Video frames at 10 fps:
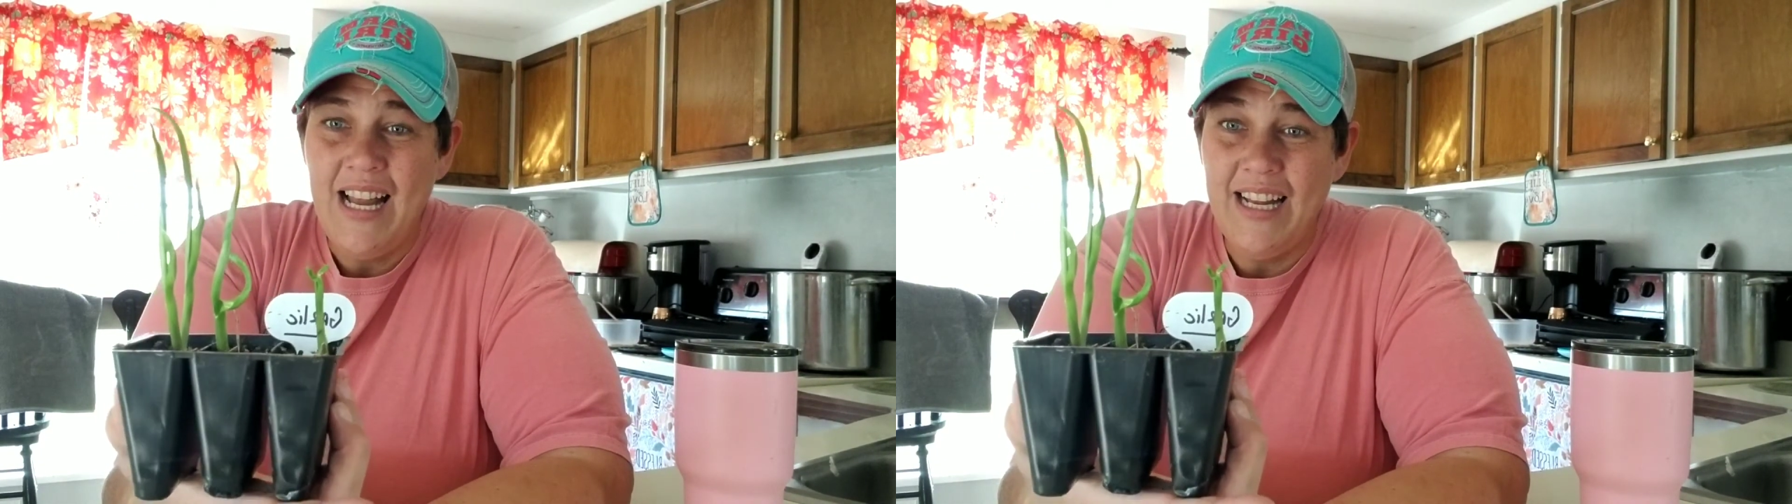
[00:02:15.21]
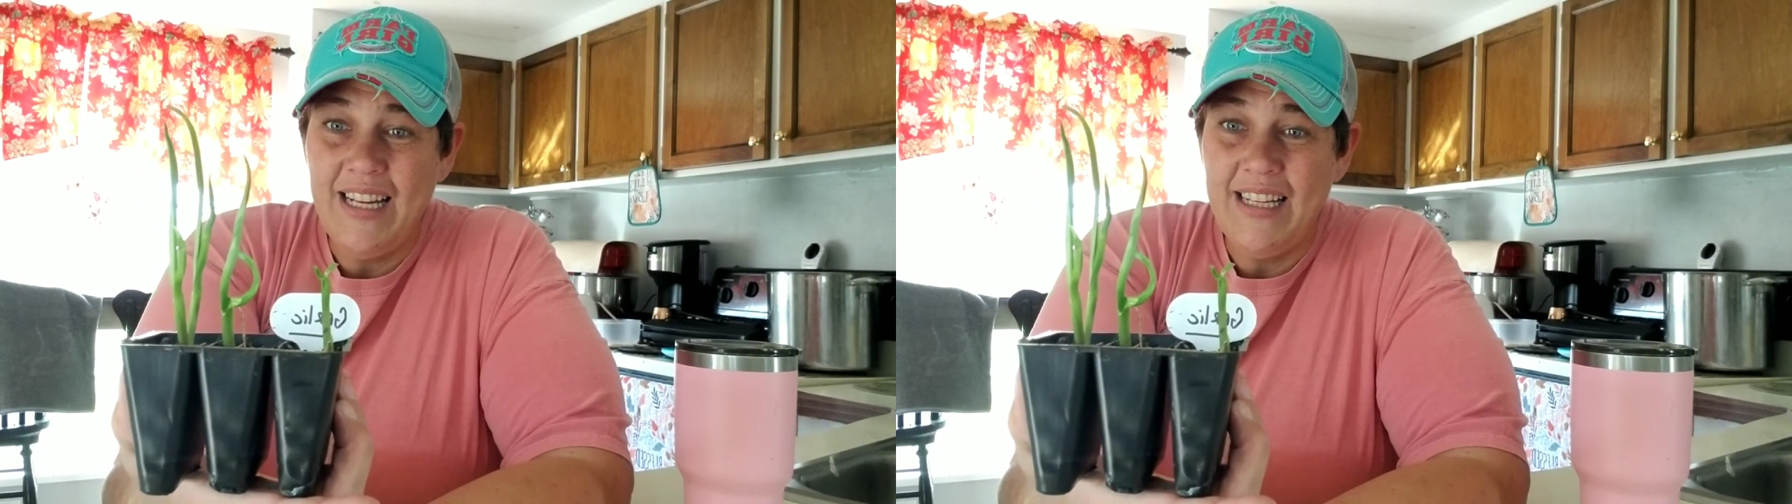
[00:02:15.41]

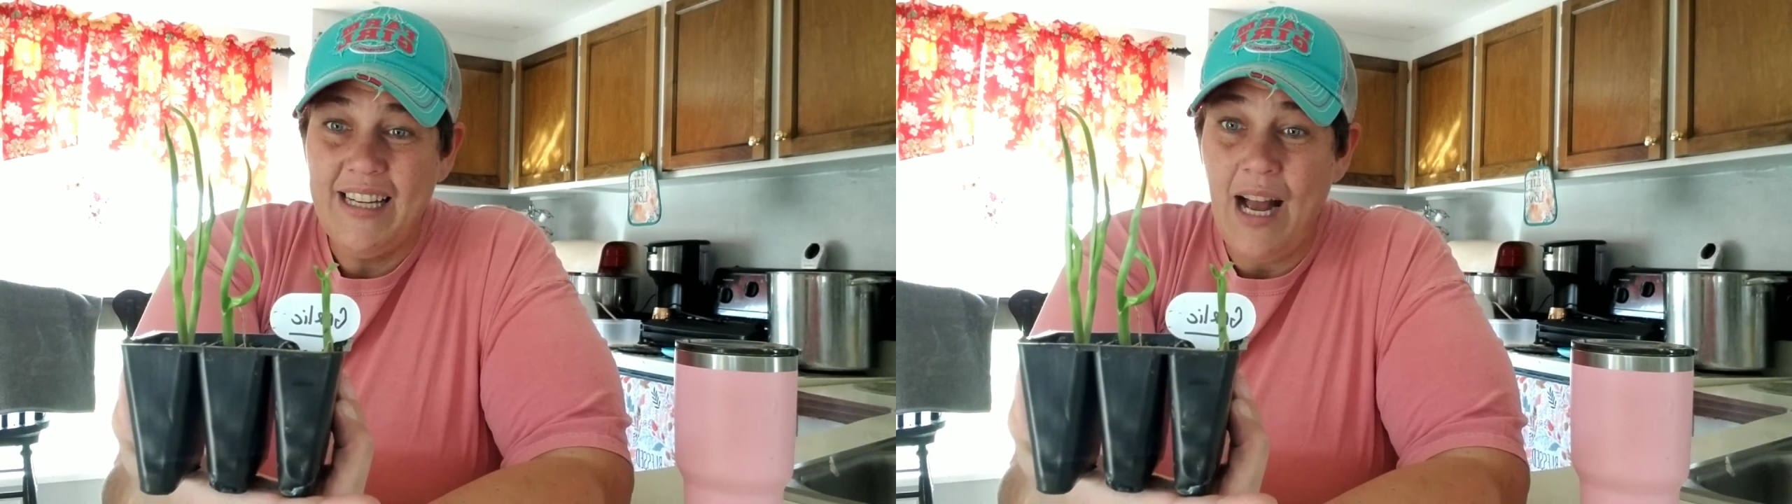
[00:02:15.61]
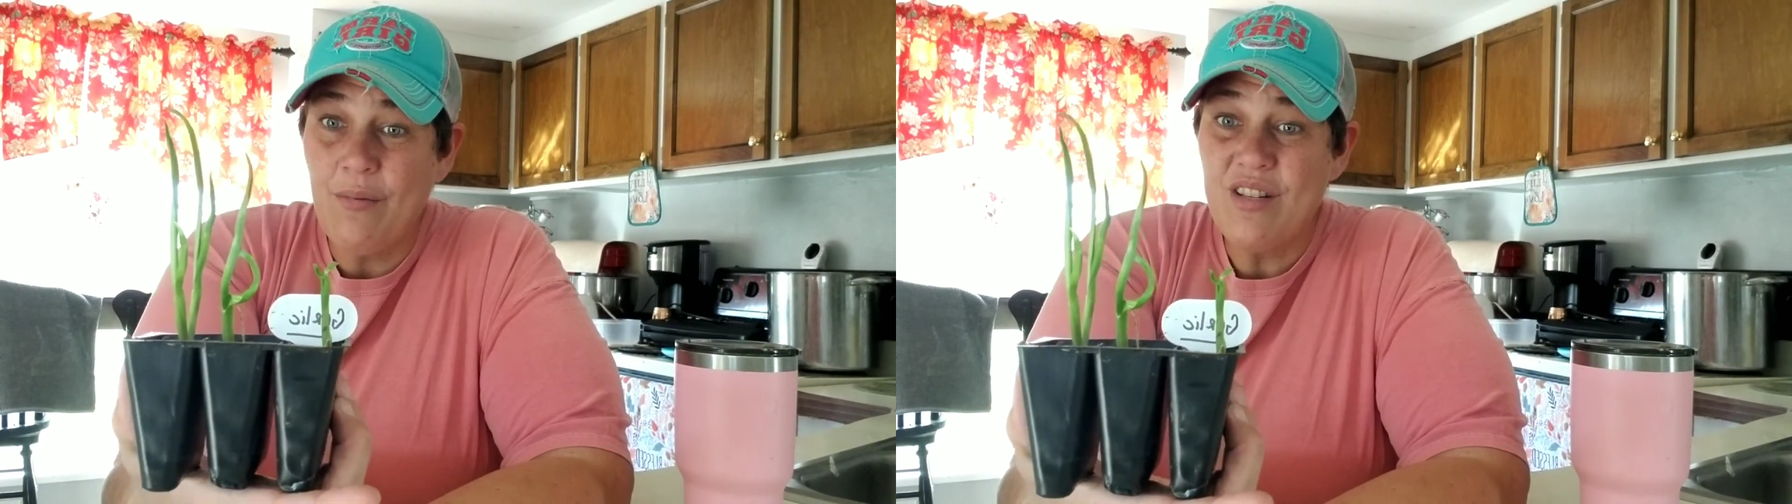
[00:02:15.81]

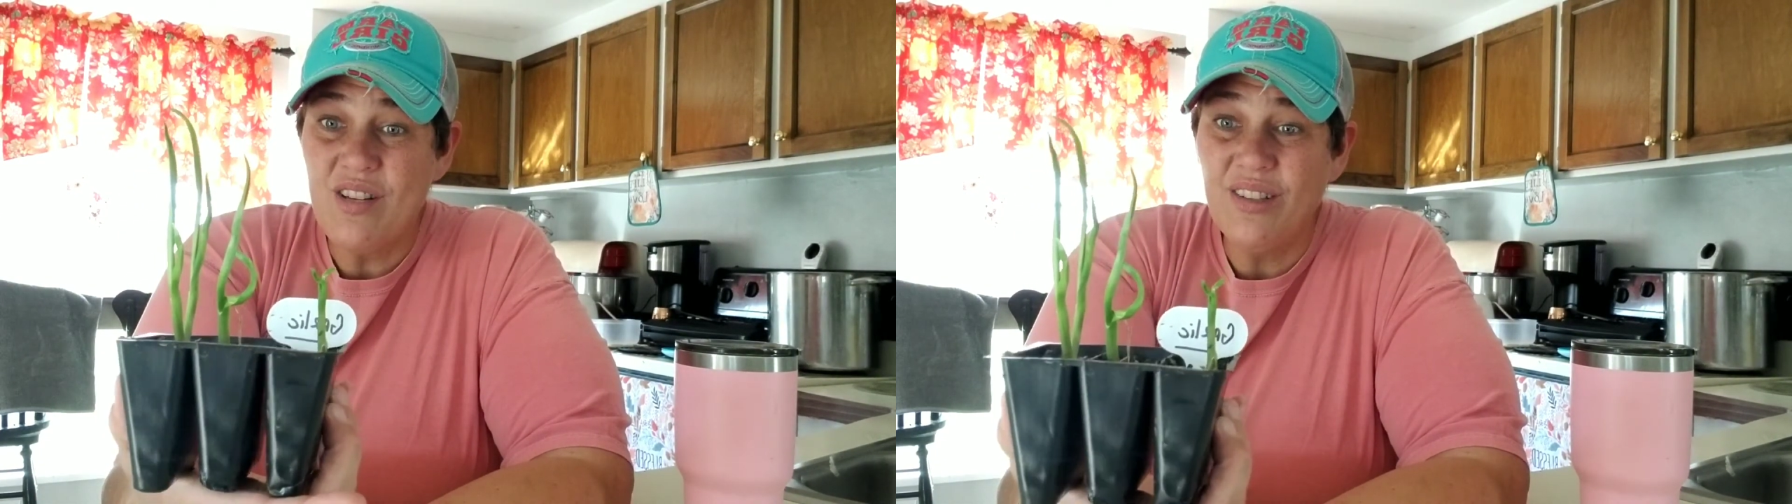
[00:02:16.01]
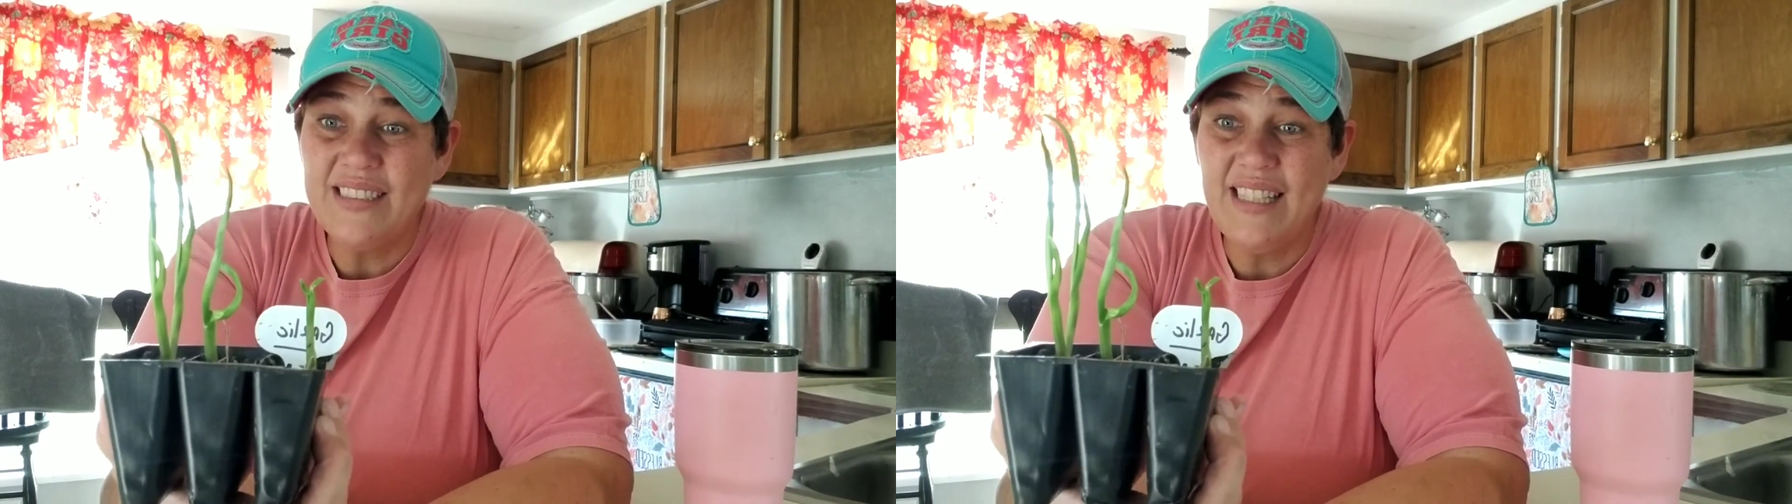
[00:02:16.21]
And I was
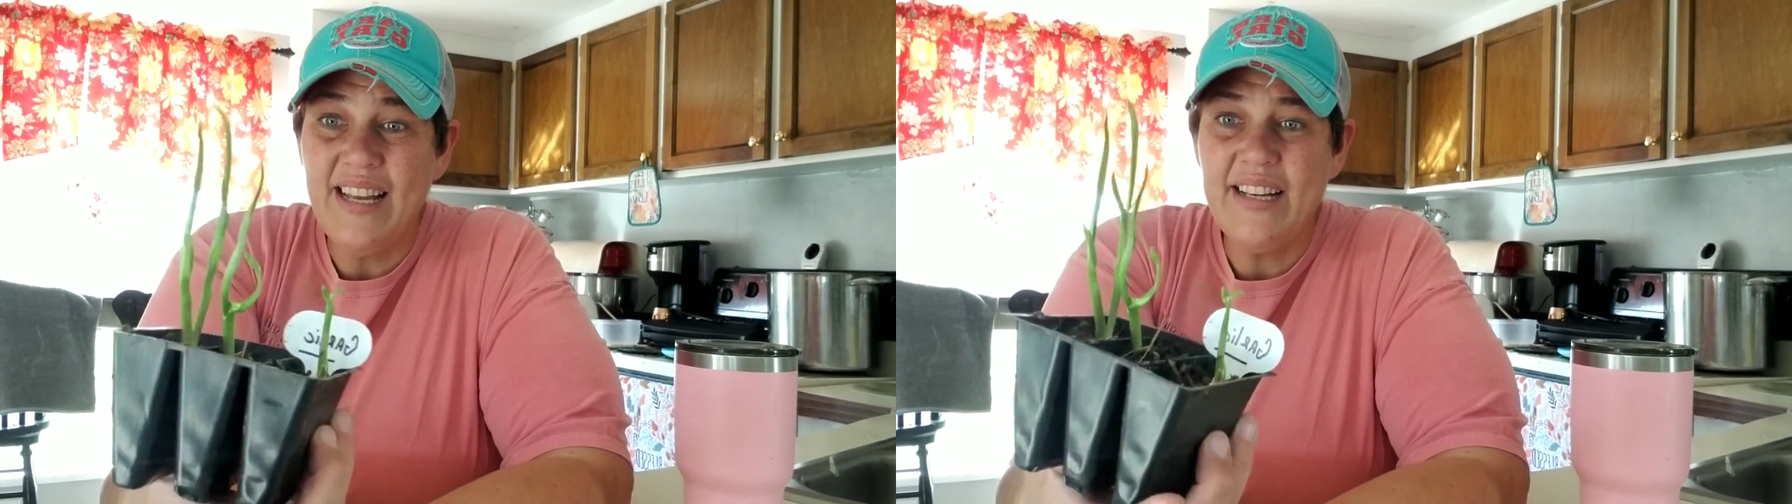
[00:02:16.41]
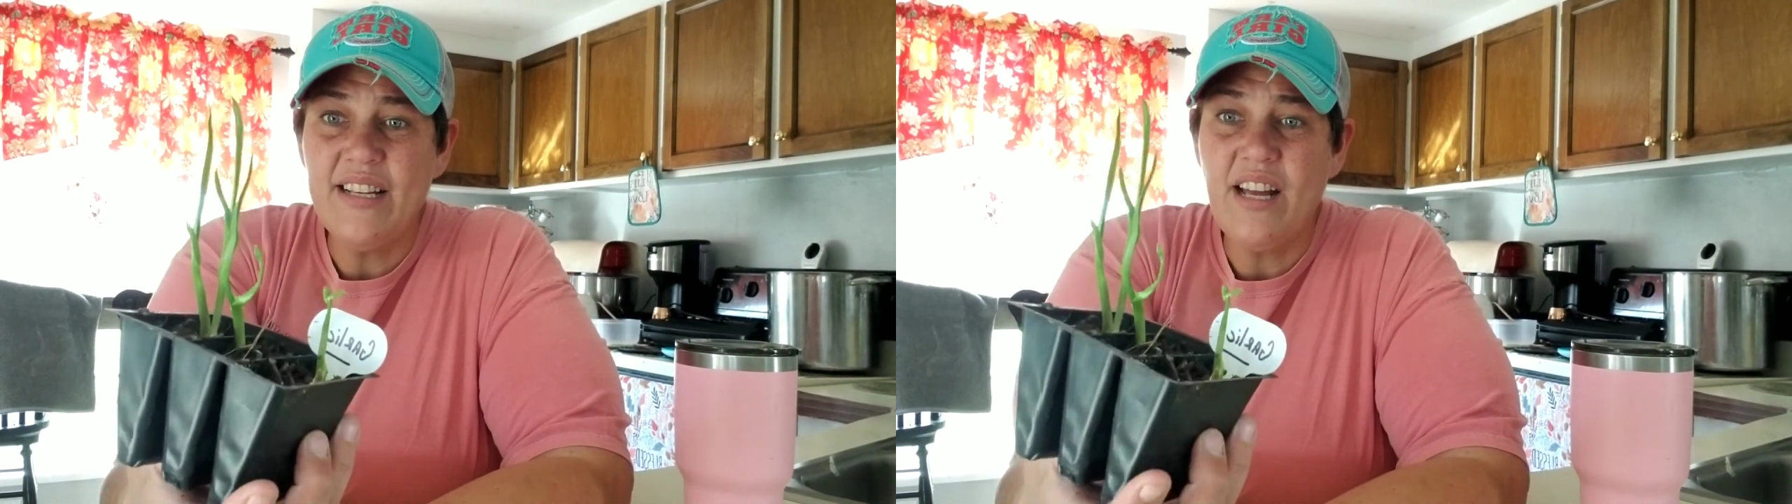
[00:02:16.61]
so
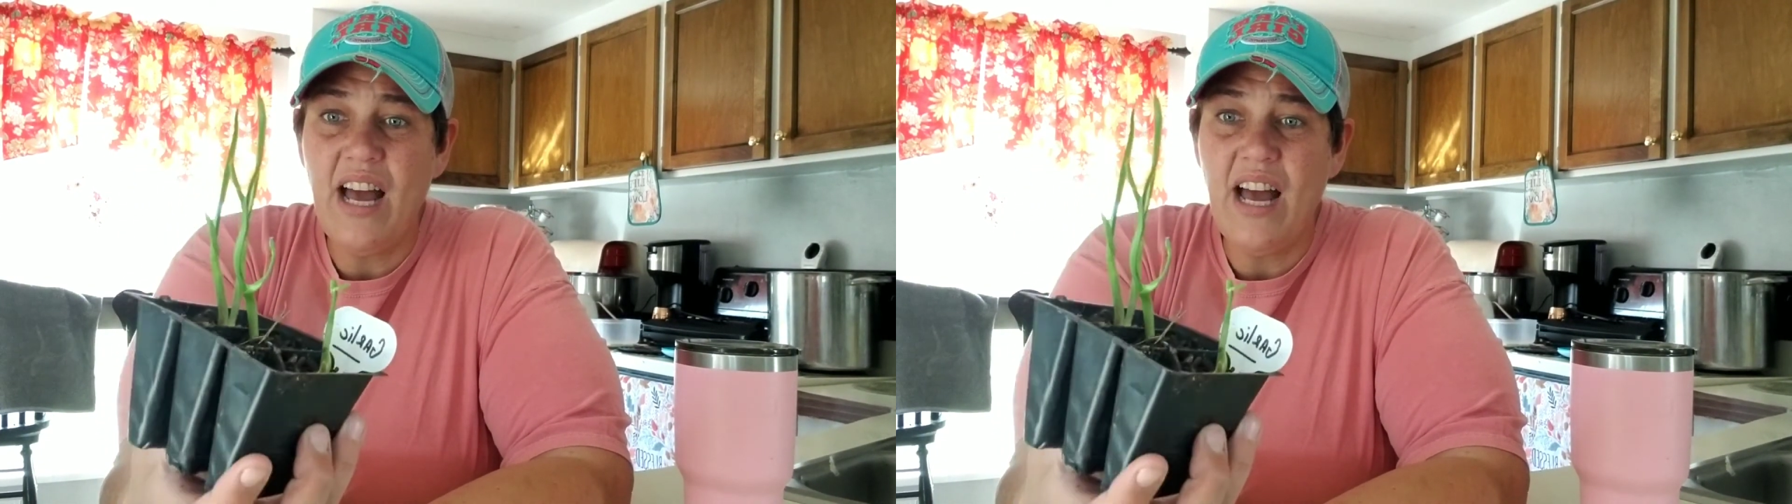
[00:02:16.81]
excited.